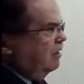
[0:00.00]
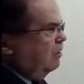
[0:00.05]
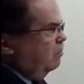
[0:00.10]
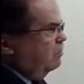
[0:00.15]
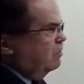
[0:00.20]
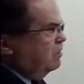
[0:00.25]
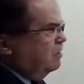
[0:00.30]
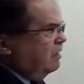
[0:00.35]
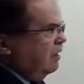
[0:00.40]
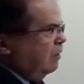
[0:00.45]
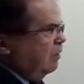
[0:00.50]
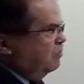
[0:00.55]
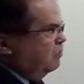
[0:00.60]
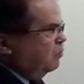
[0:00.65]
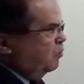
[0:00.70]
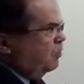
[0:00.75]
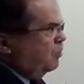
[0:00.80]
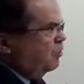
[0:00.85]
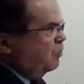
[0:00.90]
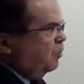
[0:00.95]
That
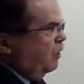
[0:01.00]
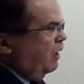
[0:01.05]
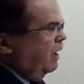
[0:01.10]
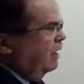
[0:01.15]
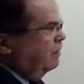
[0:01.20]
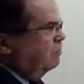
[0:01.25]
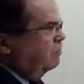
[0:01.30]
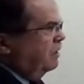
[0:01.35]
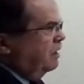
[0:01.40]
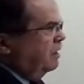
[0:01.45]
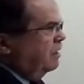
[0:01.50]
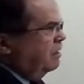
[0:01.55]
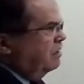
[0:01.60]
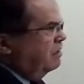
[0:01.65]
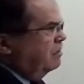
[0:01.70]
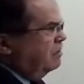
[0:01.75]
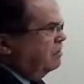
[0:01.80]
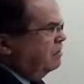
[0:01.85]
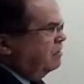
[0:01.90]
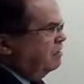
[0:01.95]
was worldwide,
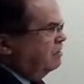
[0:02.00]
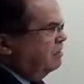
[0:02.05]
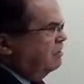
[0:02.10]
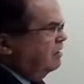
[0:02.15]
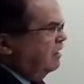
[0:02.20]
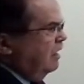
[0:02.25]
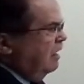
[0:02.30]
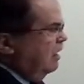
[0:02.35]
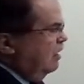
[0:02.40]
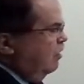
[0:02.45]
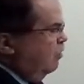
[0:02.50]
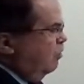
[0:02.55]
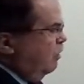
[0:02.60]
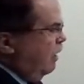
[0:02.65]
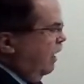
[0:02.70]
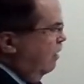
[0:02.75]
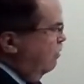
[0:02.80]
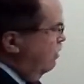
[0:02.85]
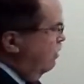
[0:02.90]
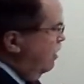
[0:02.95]
because, you
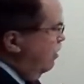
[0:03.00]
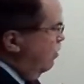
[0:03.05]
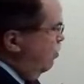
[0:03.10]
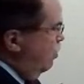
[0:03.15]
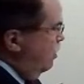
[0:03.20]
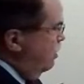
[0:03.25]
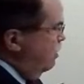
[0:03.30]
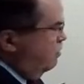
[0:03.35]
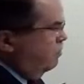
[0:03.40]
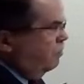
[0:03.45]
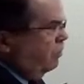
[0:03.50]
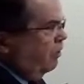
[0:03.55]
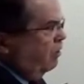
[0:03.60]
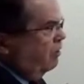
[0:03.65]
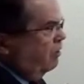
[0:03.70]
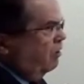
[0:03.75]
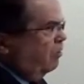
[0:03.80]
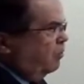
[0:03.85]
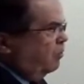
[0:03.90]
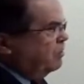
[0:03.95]
know, I don't care what their
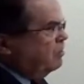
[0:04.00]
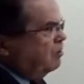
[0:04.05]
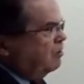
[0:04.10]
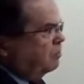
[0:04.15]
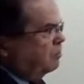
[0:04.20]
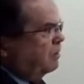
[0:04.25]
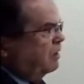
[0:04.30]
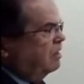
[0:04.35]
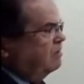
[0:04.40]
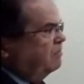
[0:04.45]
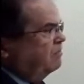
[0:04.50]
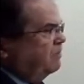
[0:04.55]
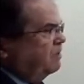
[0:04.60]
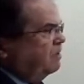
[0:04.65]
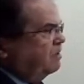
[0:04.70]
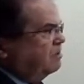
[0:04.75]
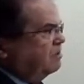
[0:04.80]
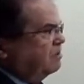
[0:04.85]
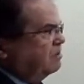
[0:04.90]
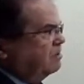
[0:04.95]
party or what their belief
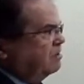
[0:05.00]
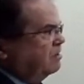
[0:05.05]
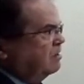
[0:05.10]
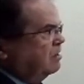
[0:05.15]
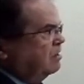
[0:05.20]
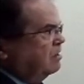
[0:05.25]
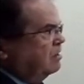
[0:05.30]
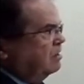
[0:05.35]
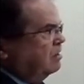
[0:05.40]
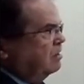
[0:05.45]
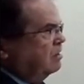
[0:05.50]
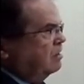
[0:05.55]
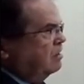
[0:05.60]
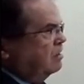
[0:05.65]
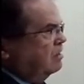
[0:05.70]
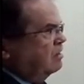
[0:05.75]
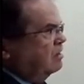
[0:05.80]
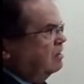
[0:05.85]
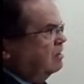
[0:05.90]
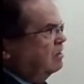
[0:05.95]
is,
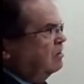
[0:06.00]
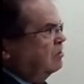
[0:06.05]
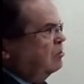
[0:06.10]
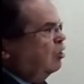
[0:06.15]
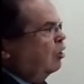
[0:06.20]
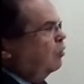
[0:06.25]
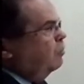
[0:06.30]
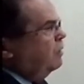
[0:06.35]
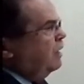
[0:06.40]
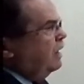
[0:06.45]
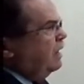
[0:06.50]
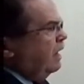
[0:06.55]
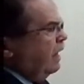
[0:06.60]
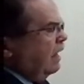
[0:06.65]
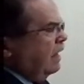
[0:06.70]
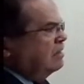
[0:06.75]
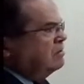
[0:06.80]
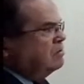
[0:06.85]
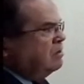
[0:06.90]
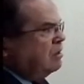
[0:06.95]
nobody
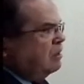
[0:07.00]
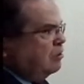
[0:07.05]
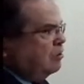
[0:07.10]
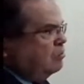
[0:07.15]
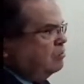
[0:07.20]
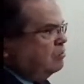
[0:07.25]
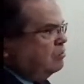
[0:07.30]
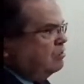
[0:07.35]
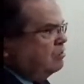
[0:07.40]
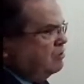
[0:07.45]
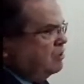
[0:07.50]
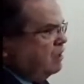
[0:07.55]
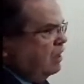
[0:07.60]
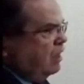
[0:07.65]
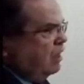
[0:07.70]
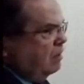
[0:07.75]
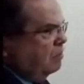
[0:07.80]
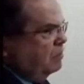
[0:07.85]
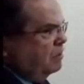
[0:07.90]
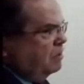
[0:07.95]
likes to lose their
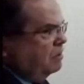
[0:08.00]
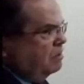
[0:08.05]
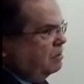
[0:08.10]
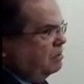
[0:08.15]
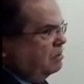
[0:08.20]
job.